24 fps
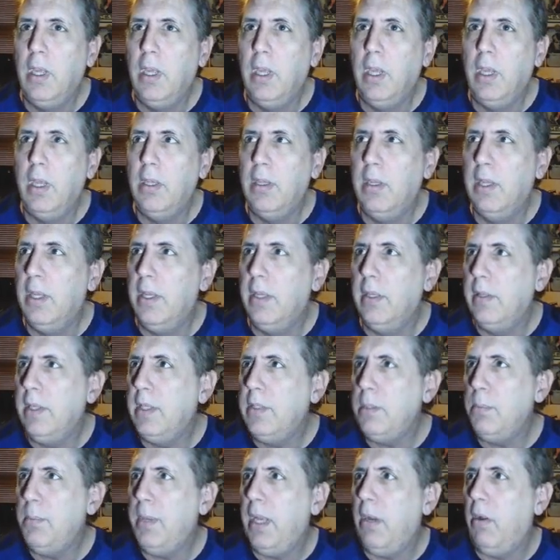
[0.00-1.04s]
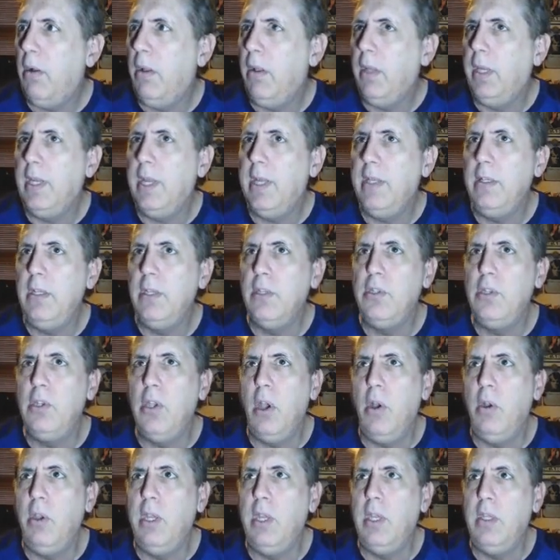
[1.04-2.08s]
And that's about all I got to
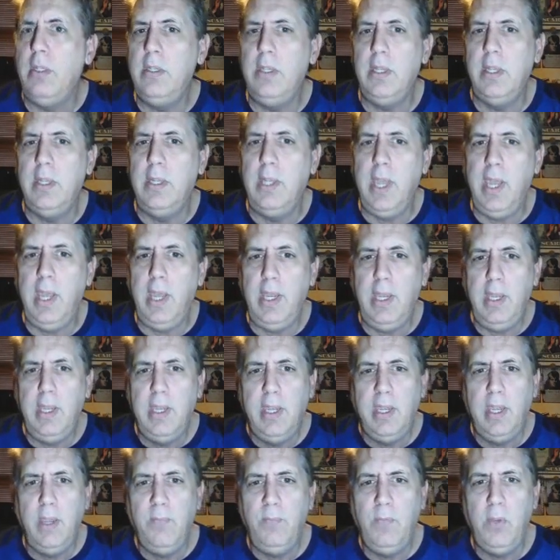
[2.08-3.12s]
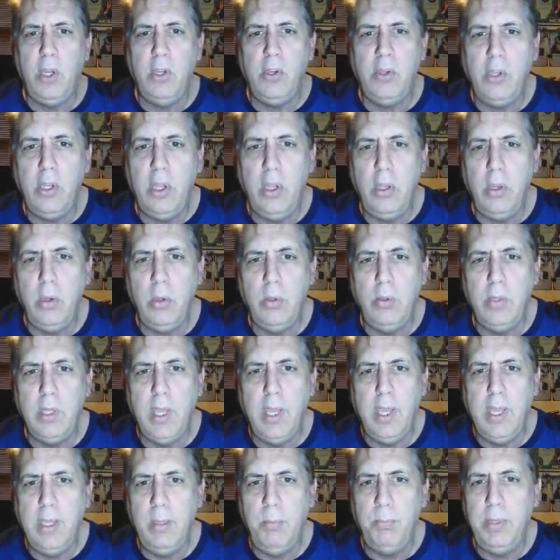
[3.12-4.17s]
show you today. If you're new to
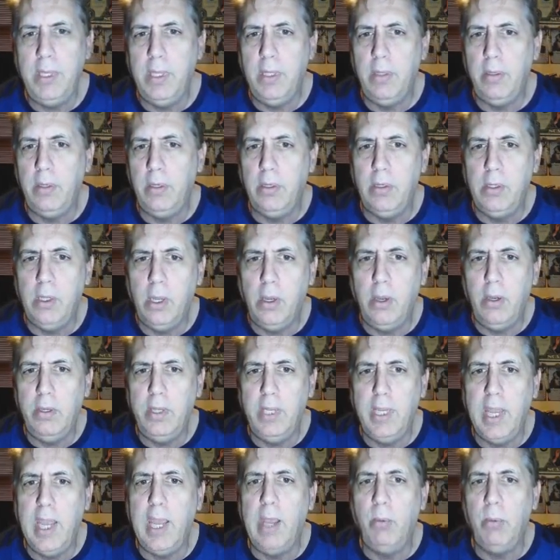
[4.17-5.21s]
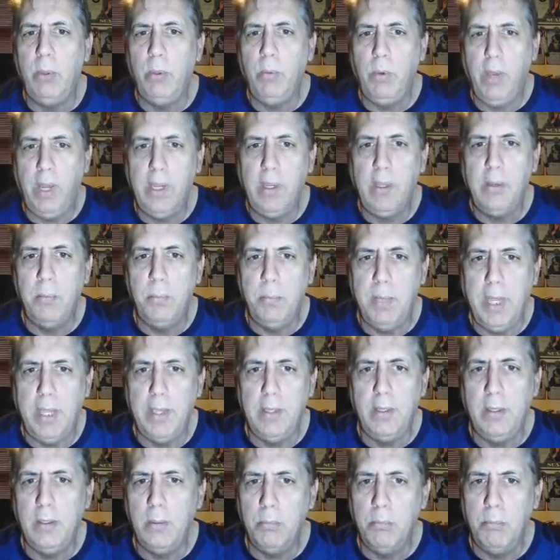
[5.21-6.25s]
hay pillar gardening, I would
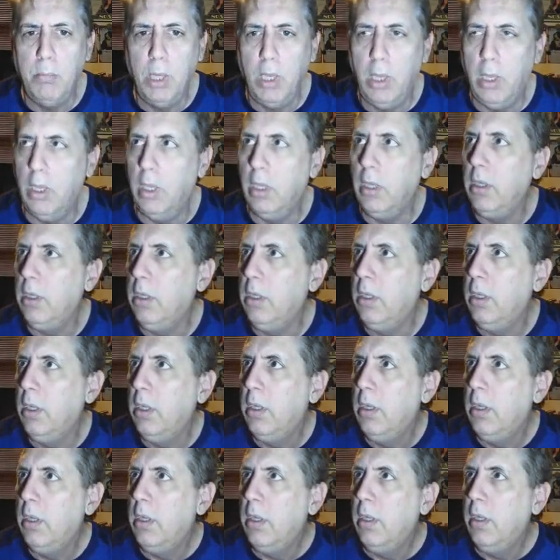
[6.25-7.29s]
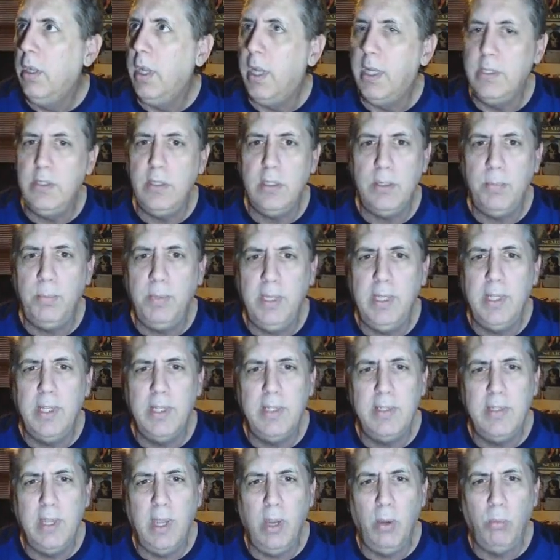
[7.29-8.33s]
recommend the book. Not just
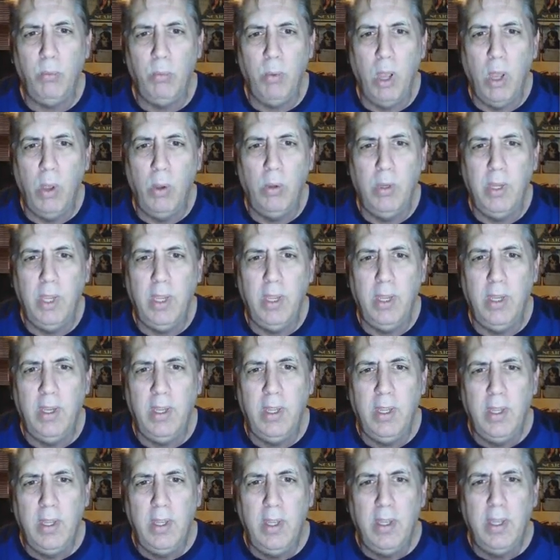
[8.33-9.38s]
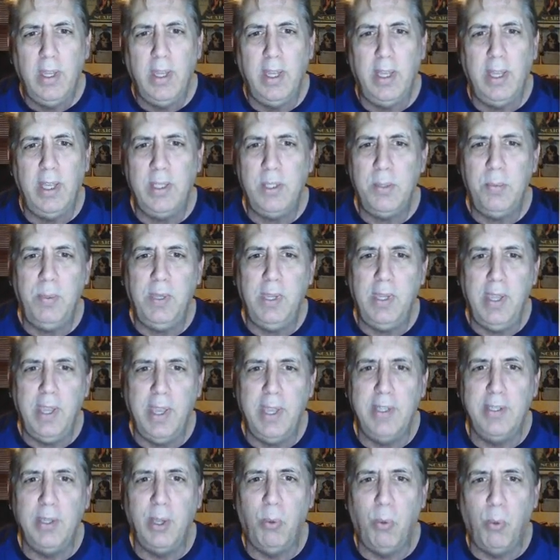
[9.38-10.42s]
because I wrote it. It's
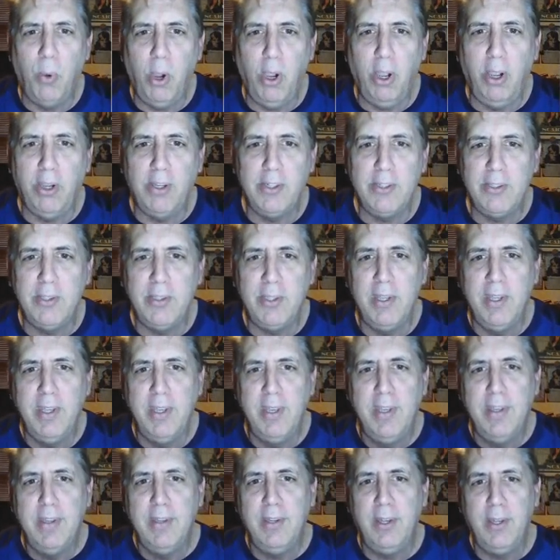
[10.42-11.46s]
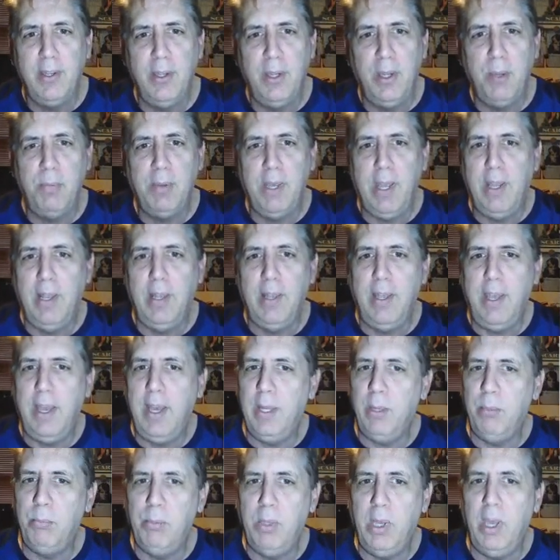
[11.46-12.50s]
because it works. You can buy a
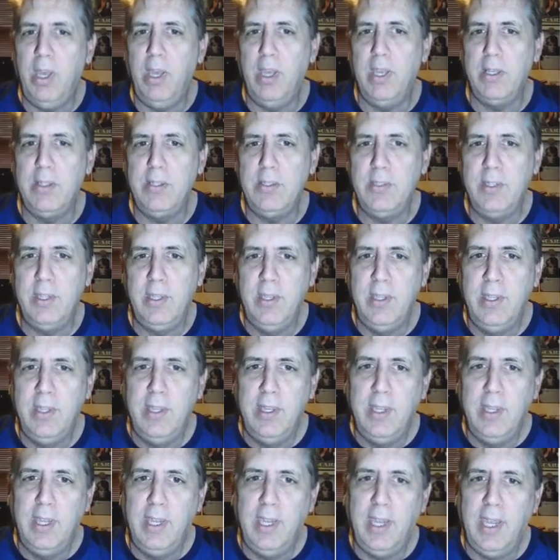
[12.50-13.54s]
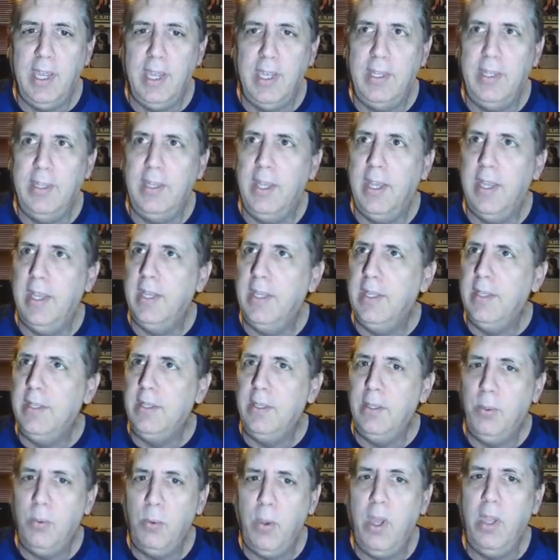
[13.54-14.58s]
lot of books, and I
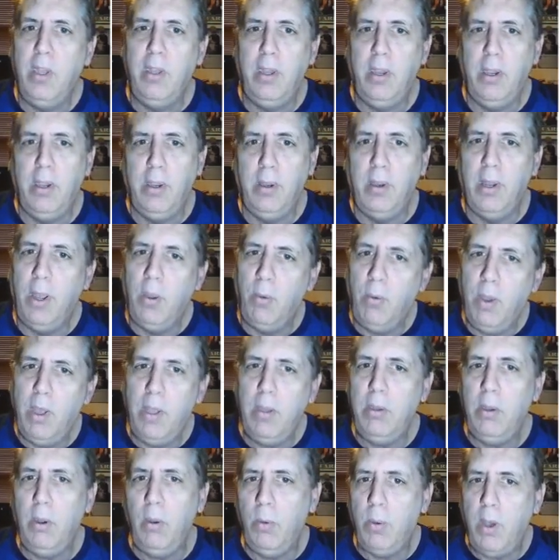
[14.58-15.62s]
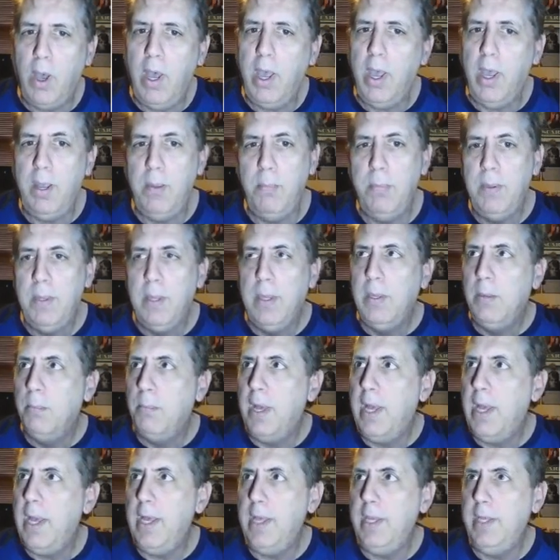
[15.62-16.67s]
wonder why
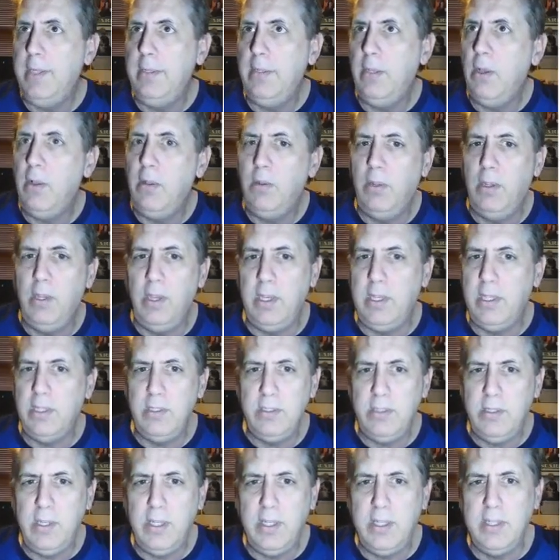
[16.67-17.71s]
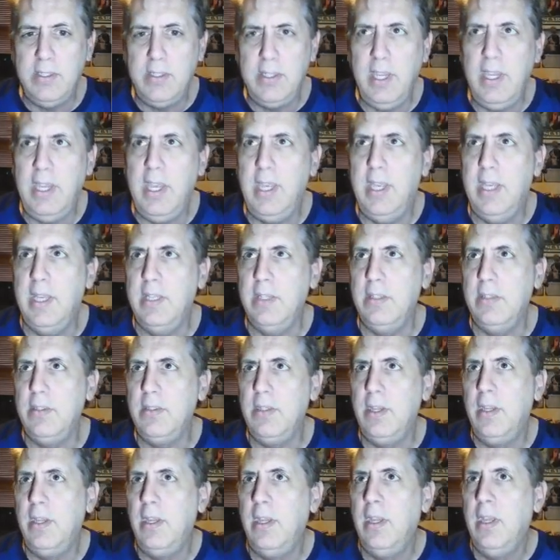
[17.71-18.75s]
mine don't look as good as
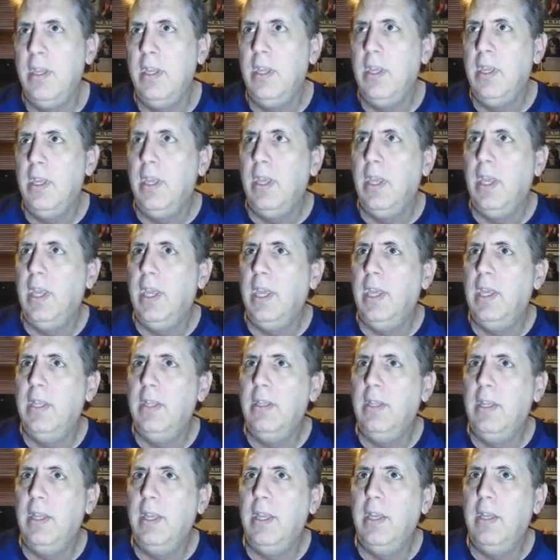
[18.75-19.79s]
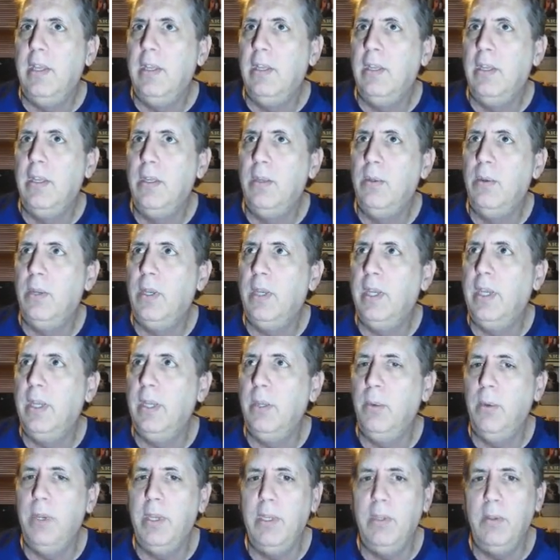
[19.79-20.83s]
his. And well,
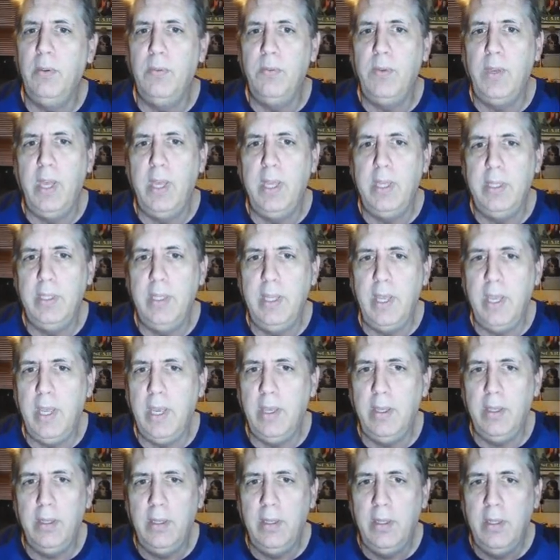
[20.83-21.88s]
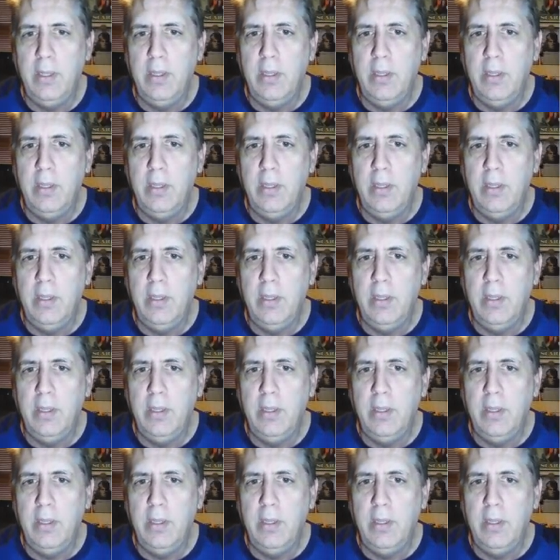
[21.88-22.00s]
anyway, you'll find out.